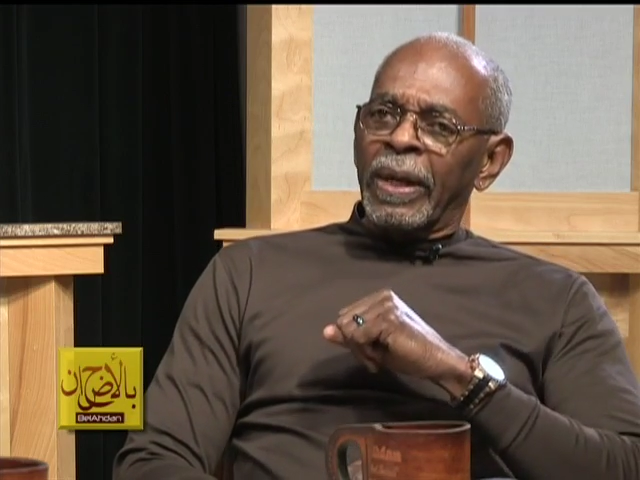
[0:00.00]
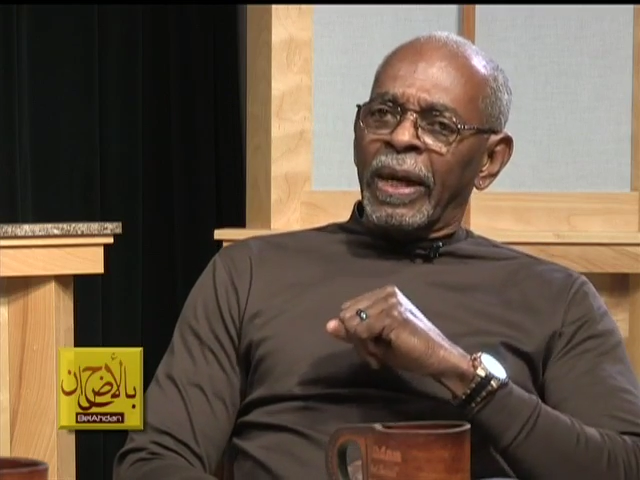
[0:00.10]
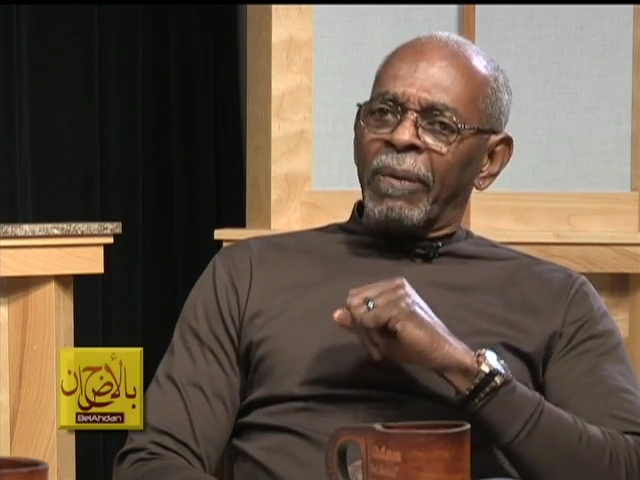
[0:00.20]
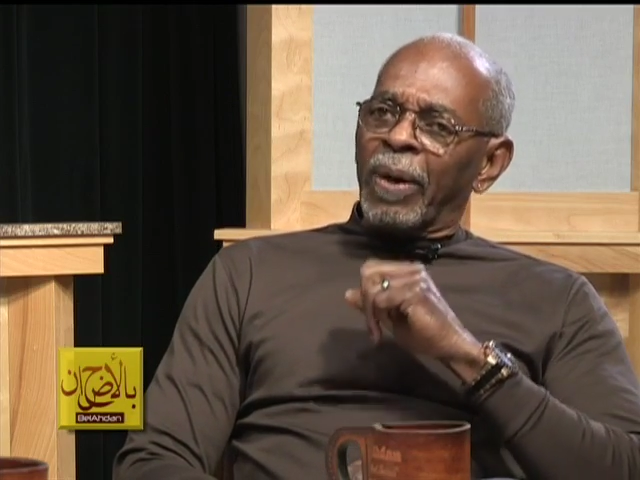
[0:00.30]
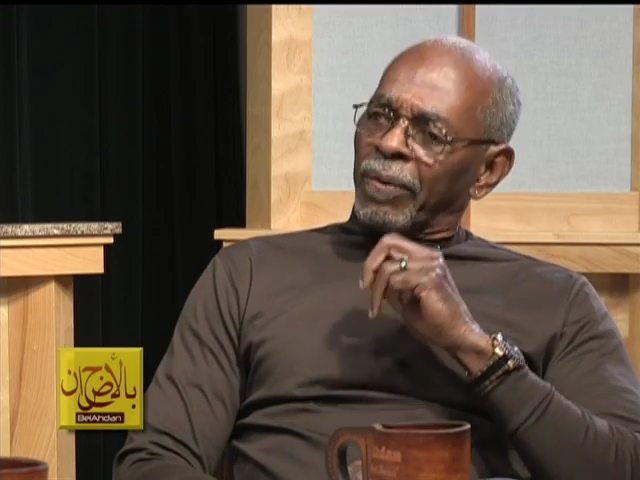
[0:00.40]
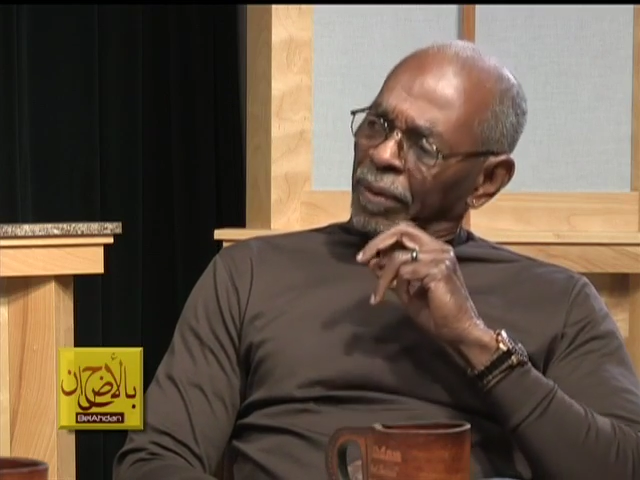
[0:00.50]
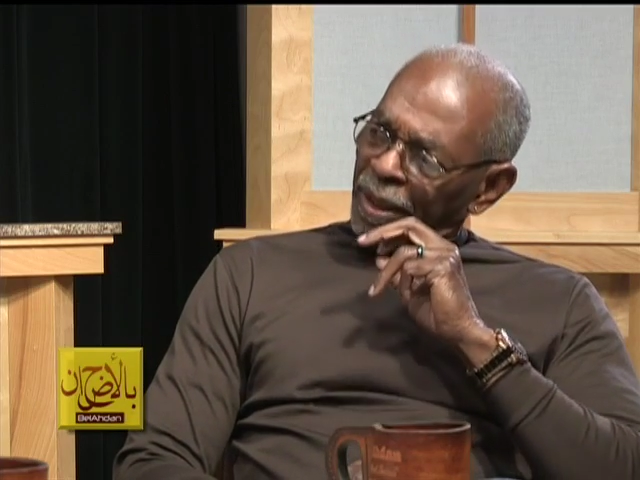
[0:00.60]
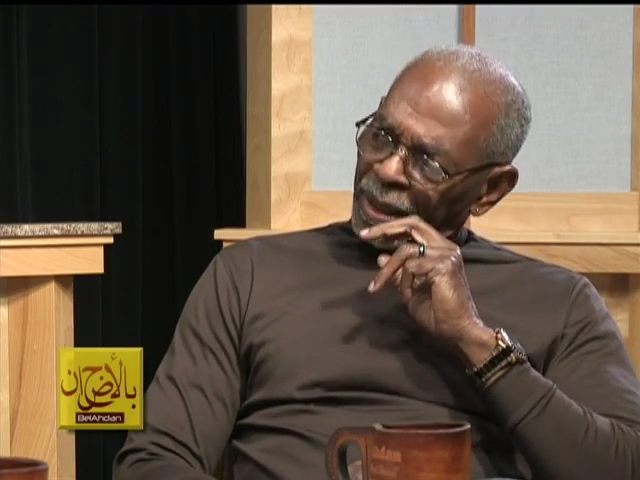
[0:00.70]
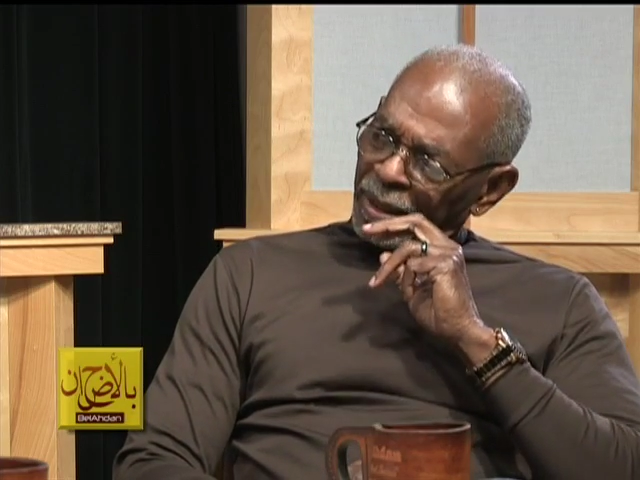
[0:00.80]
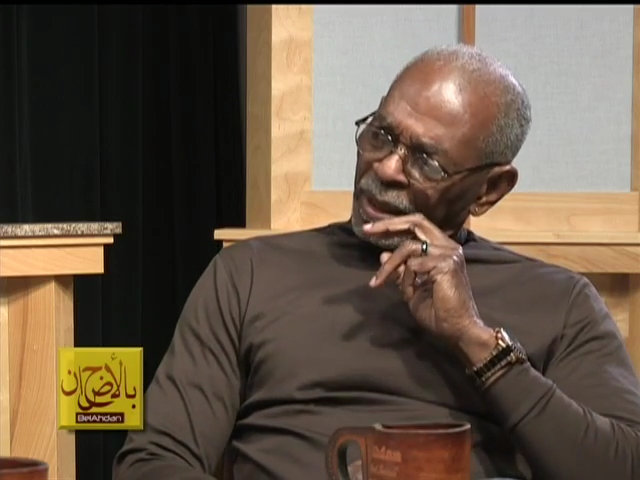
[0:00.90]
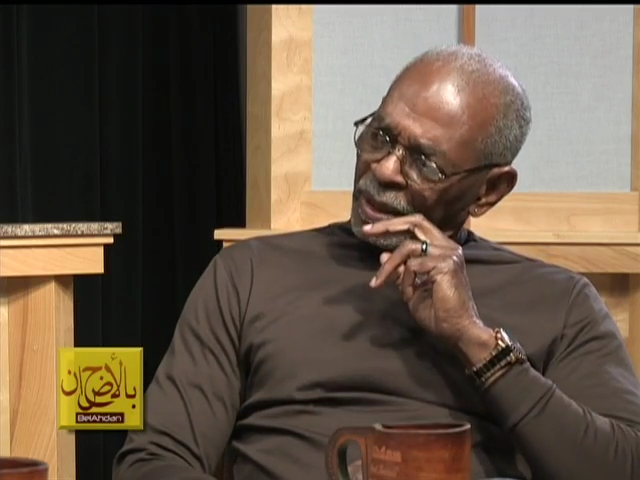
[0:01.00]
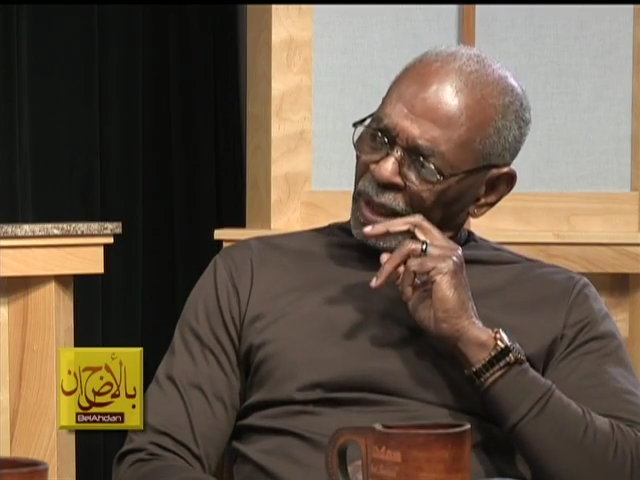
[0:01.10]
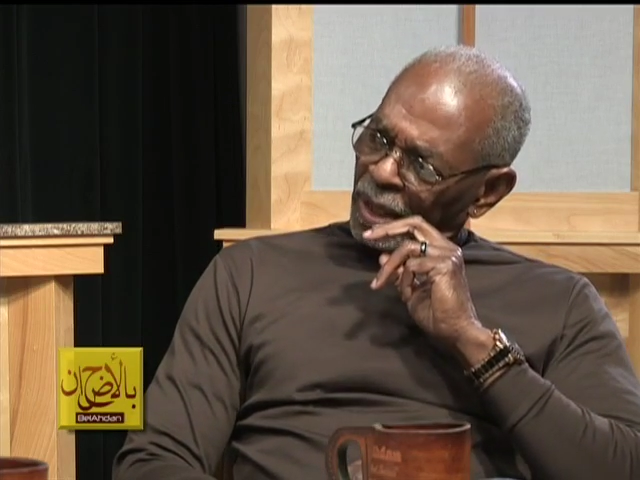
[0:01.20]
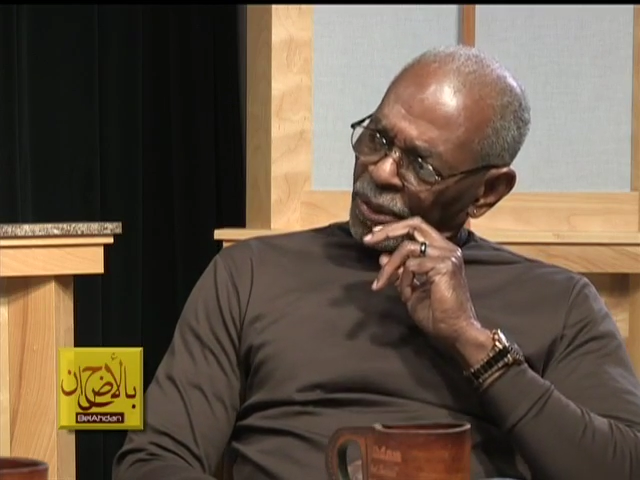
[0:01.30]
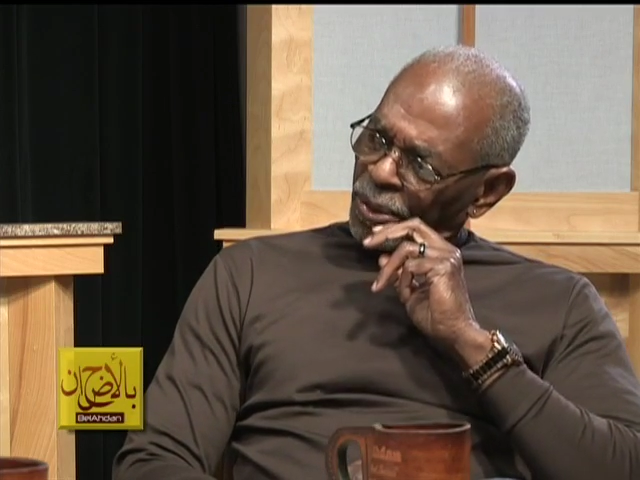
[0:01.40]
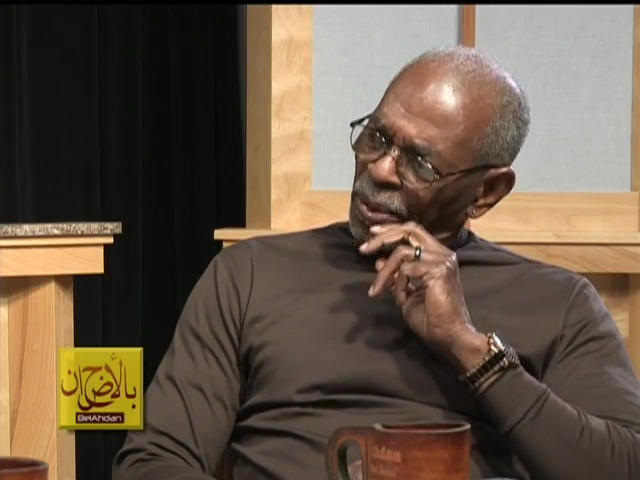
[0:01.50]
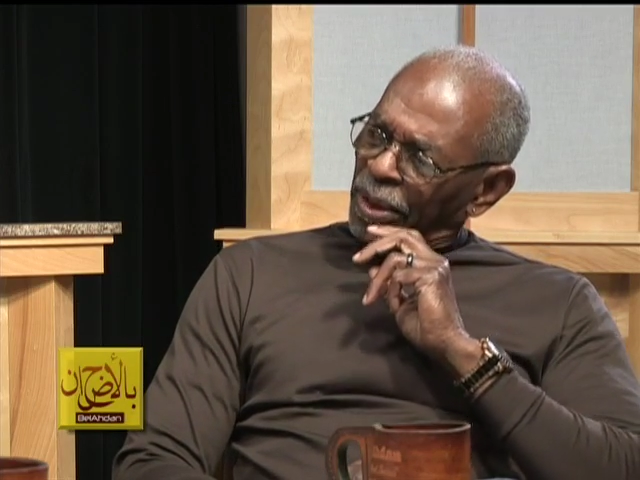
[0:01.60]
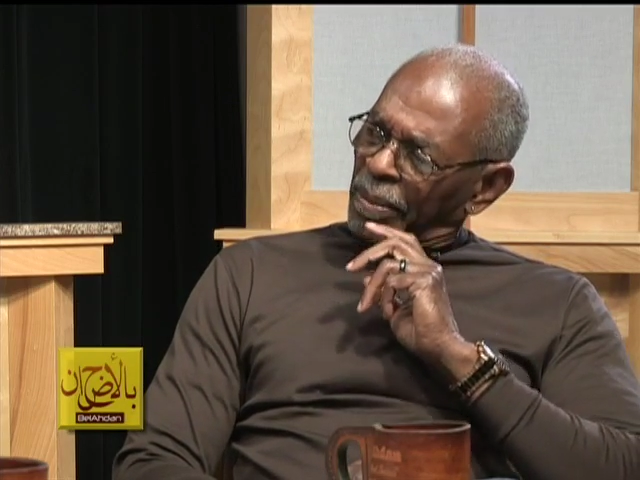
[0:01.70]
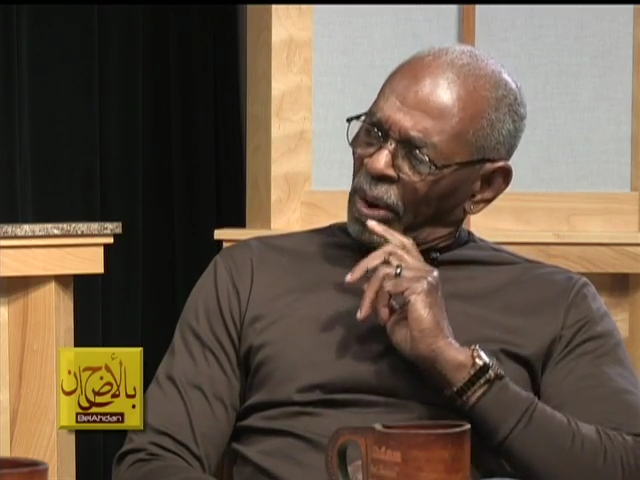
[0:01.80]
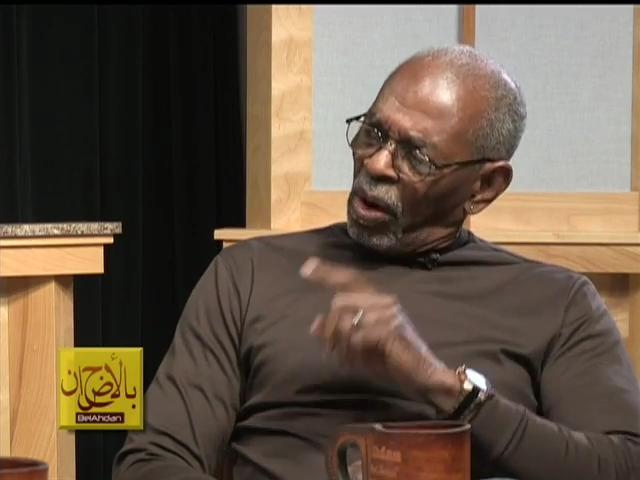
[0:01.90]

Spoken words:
And what really threw them